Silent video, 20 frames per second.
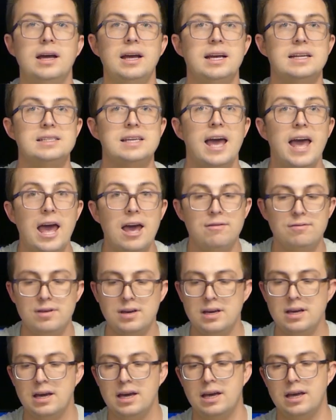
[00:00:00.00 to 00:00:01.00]
It's
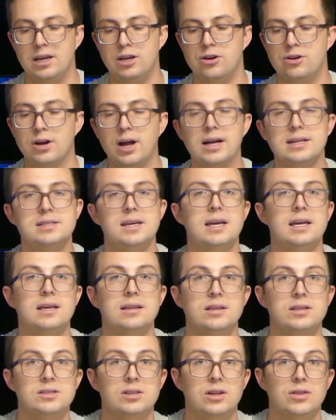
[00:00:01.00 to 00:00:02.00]
heavy. You're not
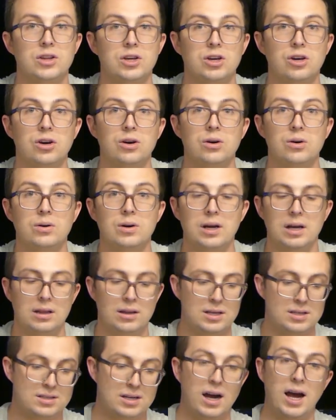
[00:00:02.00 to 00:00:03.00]
taking this on the go. At
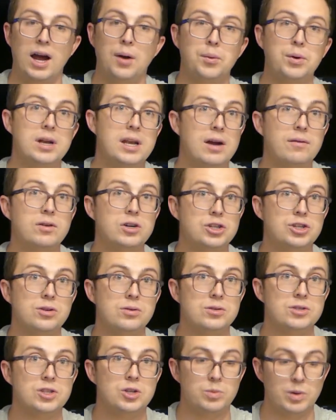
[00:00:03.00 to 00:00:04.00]
least I would never
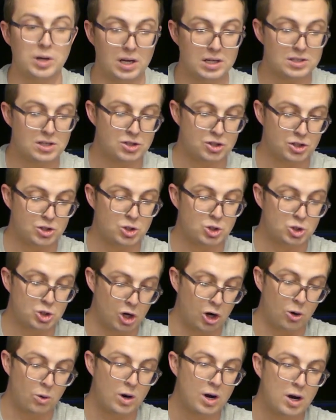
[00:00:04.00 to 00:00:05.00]
choose to, because it's just
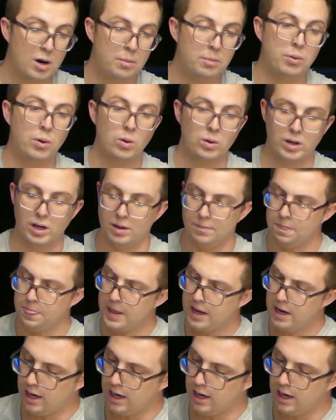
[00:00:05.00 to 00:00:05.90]
so bulky.